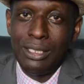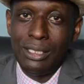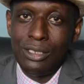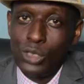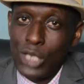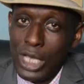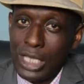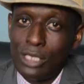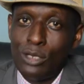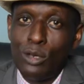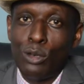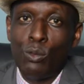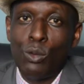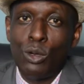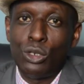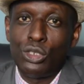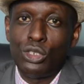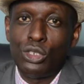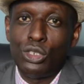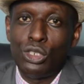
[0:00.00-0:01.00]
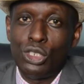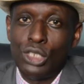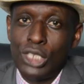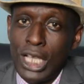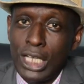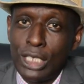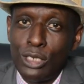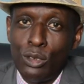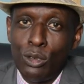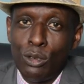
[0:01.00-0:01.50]
Check your watch,
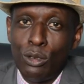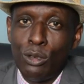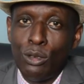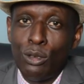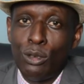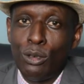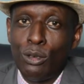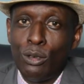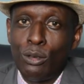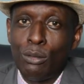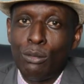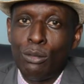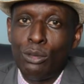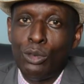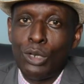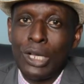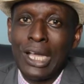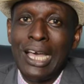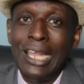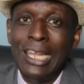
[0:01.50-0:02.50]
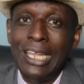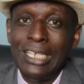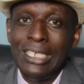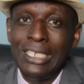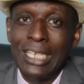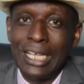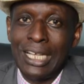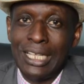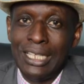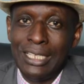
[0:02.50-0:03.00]
check your
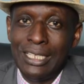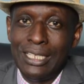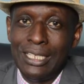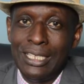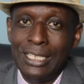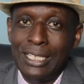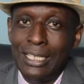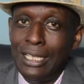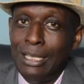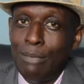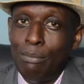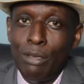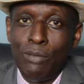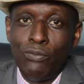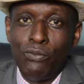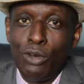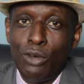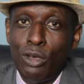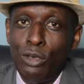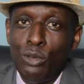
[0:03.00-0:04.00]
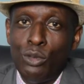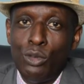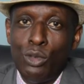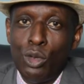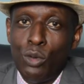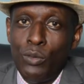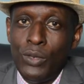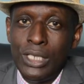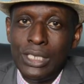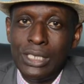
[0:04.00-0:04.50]
calendar. Before you
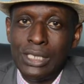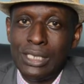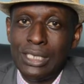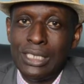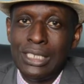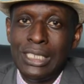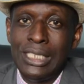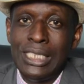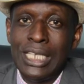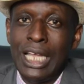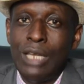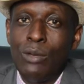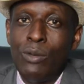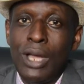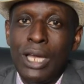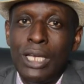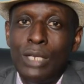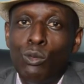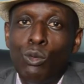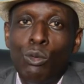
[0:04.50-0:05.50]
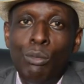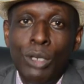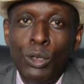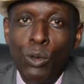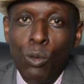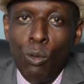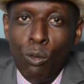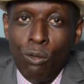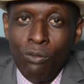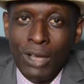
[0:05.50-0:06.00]
know it, January will be
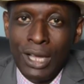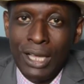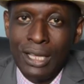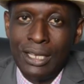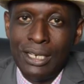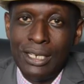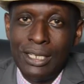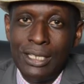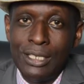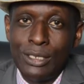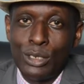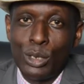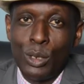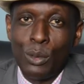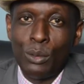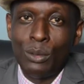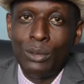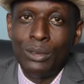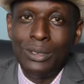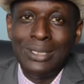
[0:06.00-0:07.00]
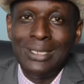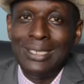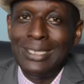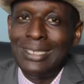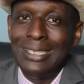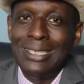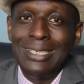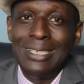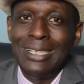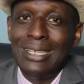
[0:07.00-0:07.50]
over. So
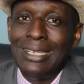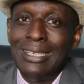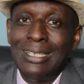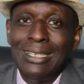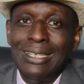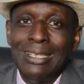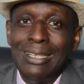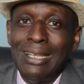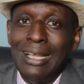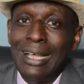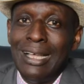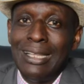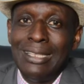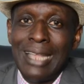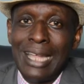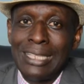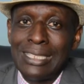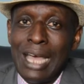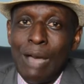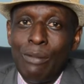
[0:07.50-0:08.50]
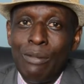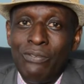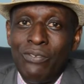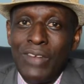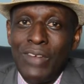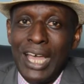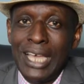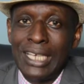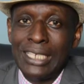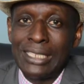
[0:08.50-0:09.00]
that's how it
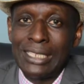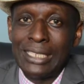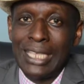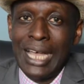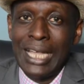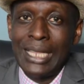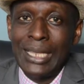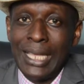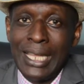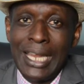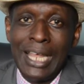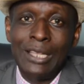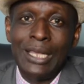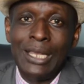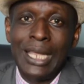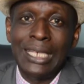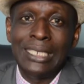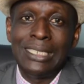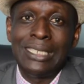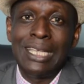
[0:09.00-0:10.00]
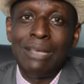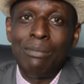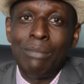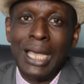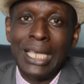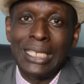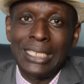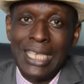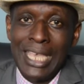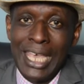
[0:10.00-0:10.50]
flies. And then another
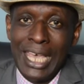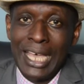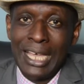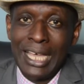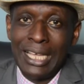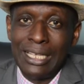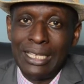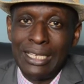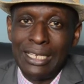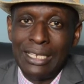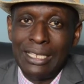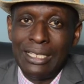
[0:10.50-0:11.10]
December is here.